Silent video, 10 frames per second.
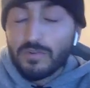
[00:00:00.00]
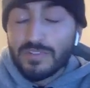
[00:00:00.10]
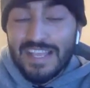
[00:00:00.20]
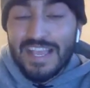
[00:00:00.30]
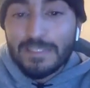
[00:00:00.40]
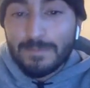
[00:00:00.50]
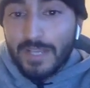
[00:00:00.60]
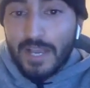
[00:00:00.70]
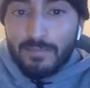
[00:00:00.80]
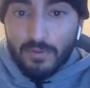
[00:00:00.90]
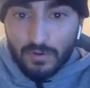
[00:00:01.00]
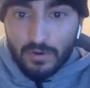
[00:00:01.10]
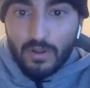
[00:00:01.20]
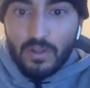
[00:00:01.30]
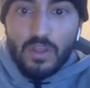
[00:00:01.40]
also known as the SPI
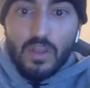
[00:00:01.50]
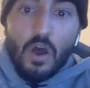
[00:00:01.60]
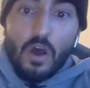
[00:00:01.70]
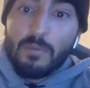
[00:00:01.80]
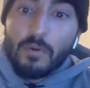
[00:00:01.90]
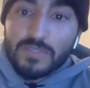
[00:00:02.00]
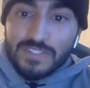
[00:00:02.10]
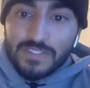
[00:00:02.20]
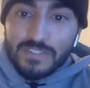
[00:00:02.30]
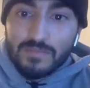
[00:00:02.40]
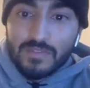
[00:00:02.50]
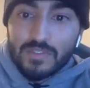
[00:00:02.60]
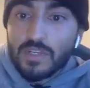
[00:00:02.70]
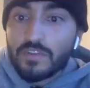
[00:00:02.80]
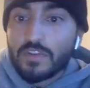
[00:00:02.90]
protocol, on both systems
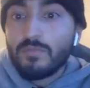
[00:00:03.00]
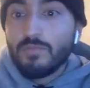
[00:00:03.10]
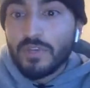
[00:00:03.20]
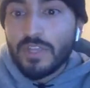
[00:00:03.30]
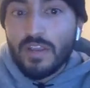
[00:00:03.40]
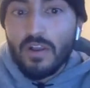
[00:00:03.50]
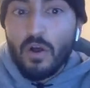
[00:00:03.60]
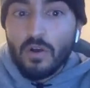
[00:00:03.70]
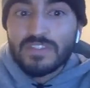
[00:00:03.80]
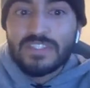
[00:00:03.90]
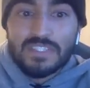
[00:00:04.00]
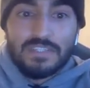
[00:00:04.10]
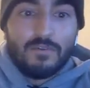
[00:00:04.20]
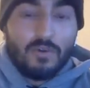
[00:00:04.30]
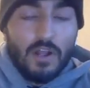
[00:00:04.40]
to communicate all
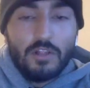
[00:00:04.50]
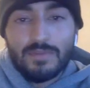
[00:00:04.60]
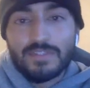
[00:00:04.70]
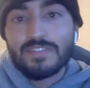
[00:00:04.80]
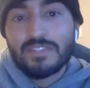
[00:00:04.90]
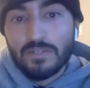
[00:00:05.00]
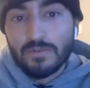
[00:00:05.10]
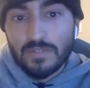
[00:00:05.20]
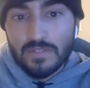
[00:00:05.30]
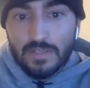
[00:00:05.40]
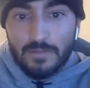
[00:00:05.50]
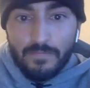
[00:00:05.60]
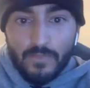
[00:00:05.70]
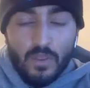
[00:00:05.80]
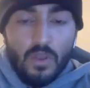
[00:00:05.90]
64 elements synchronously.
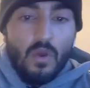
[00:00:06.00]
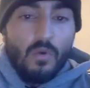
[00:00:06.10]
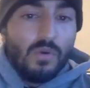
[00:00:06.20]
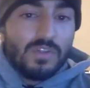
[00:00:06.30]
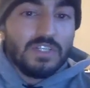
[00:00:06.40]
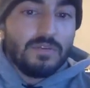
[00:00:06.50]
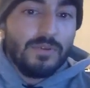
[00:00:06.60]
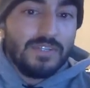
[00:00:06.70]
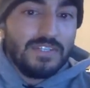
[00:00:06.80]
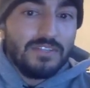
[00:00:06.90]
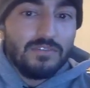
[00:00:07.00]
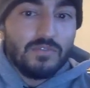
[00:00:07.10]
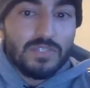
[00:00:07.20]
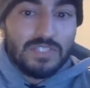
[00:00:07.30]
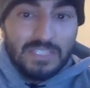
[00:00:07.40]
Once the compressed signal
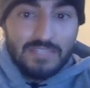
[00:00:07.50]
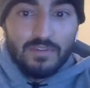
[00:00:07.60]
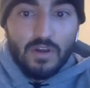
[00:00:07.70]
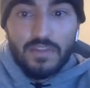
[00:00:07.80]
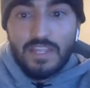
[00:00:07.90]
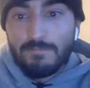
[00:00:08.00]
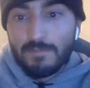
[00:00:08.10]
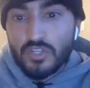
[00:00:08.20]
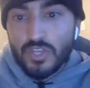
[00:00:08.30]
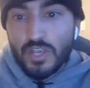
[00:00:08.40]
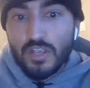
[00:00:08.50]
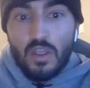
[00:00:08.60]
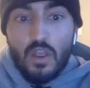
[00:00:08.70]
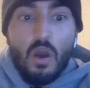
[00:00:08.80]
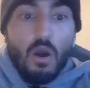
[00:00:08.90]
is received on the FPGA,
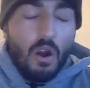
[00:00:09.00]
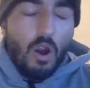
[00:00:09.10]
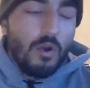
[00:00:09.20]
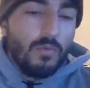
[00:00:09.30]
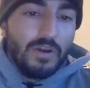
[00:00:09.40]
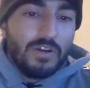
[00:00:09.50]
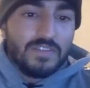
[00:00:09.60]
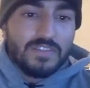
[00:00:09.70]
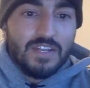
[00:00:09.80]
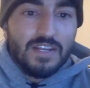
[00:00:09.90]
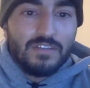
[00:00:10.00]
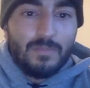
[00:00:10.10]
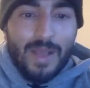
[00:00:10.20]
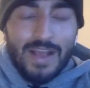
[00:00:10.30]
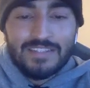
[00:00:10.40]
our hardware is designed to
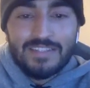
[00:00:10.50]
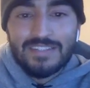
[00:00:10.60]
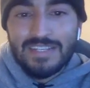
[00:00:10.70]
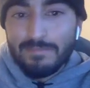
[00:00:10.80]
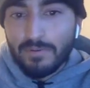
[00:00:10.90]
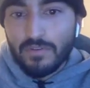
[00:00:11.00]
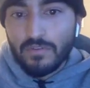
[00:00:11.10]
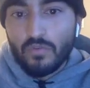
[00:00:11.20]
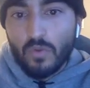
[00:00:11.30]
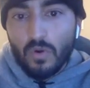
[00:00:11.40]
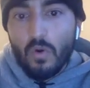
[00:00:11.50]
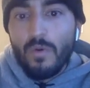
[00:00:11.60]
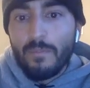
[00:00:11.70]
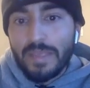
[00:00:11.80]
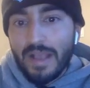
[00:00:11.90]
pass it as input to our
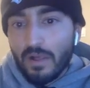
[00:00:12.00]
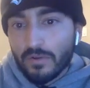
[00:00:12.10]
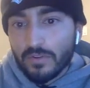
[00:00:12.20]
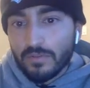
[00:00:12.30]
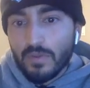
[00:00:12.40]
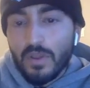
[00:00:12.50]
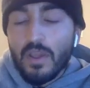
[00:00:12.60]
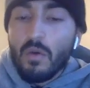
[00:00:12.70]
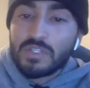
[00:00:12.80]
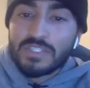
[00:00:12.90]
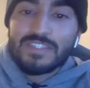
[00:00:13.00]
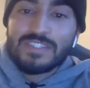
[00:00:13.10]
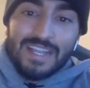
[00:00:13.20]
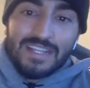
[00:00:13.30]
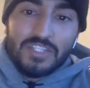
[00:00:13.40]
OMP algorithm, which is
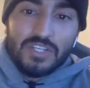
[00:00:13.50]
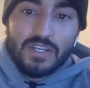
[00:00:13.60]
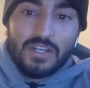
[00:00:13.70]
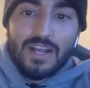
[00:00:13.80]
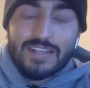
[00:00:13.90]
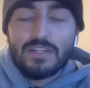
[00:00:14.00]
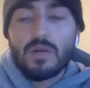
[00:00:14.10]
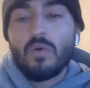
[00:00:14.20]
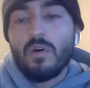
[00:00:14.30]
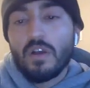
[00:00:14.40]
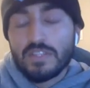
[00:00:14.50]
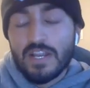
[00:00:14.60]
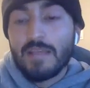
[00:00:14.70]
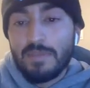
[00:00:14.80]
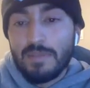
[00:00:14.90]
instantiated as an